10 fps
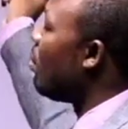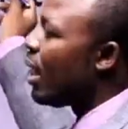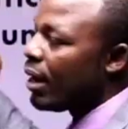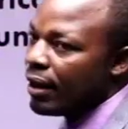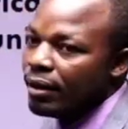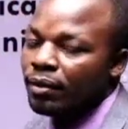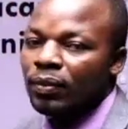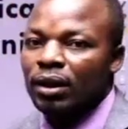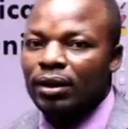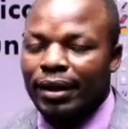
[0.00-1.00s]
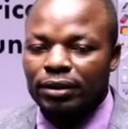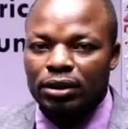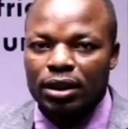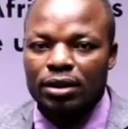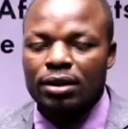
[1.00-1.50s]
May
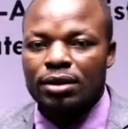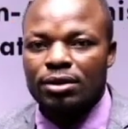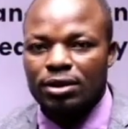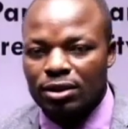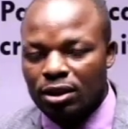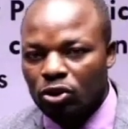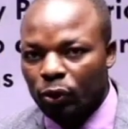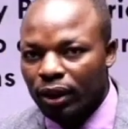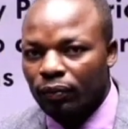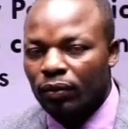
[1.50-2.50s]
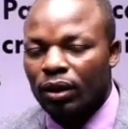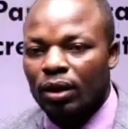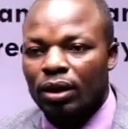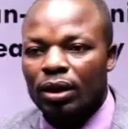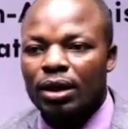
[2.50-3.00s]
1963.
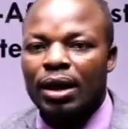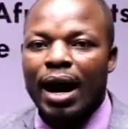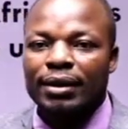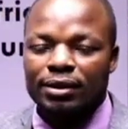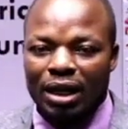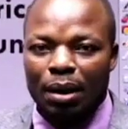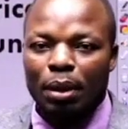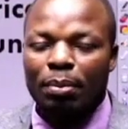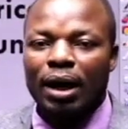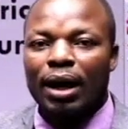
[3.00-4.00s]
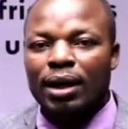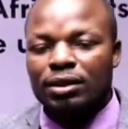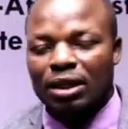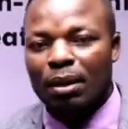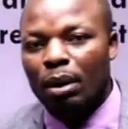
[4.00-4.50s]
In Addis Ababa.
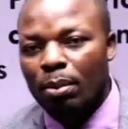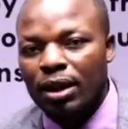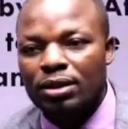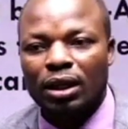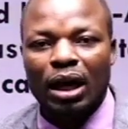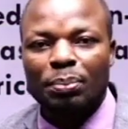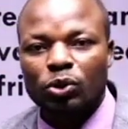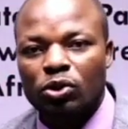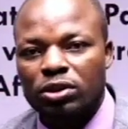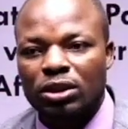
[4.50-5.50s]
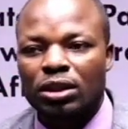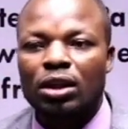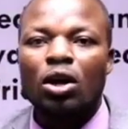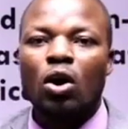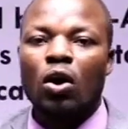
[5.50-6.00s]
Addis Ababa is the capital
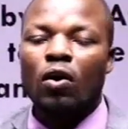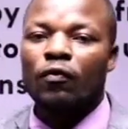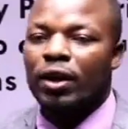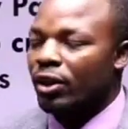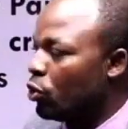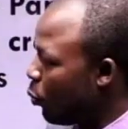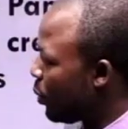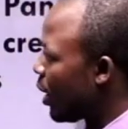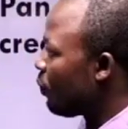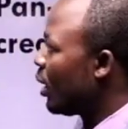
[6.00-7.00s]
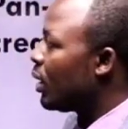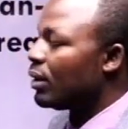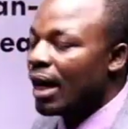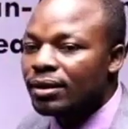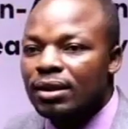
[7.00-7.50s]
city of Ethiopia.
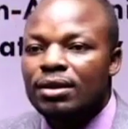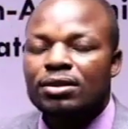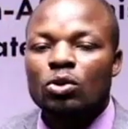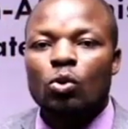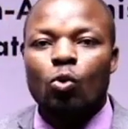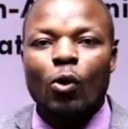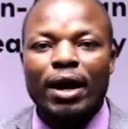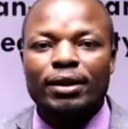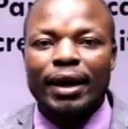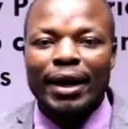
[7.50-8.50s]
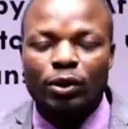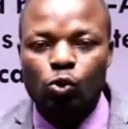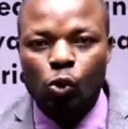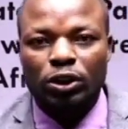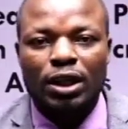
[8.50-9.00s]
That is where the
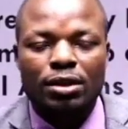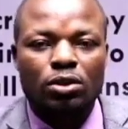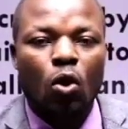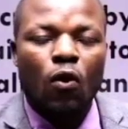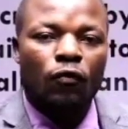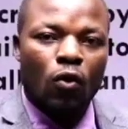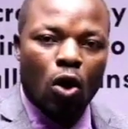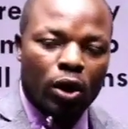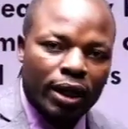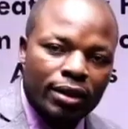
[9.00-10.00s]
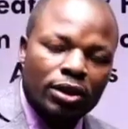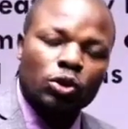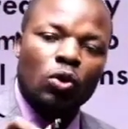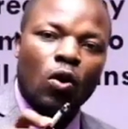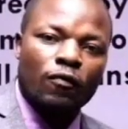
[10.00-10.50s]
headquarters of
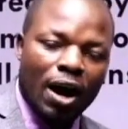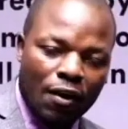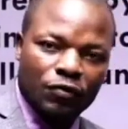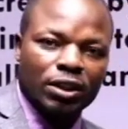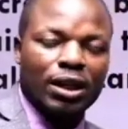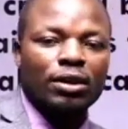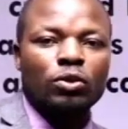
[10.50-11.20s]
Organization of African